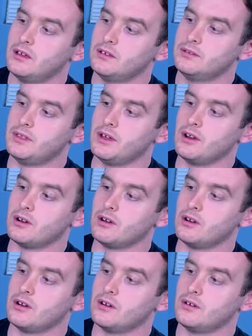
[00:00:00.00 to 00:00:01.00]

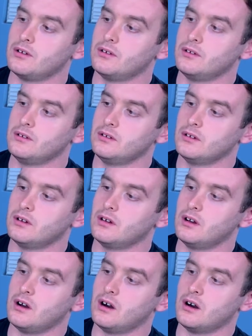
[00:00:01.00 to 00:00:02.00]
There
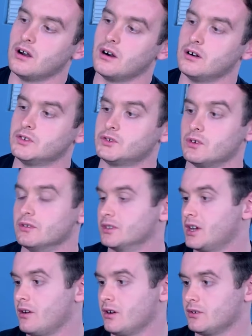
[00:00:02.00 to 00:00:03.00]
are certain
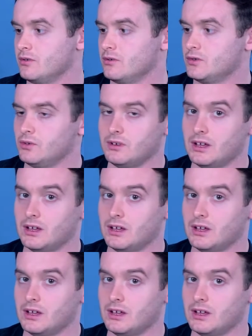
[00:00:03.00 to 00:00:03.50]
characters who get